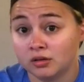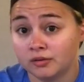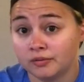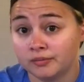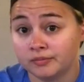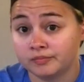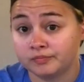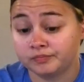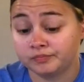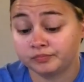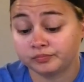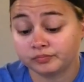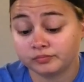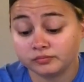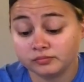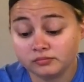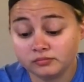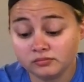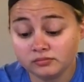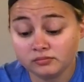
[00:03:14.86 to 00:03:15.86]

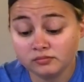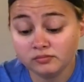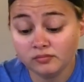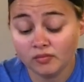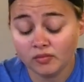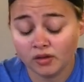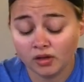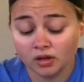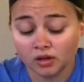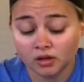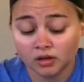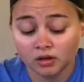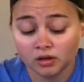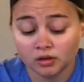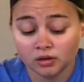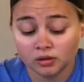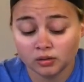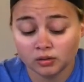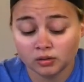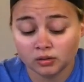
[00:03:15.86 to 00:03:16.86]

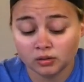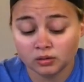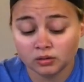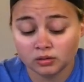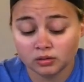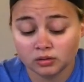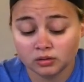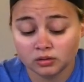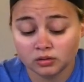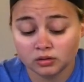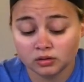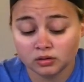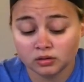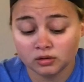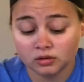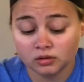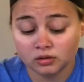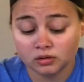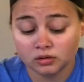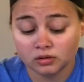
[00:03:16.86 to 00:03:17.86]

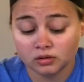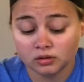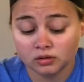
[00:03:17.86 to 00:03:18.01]
(no one is talking)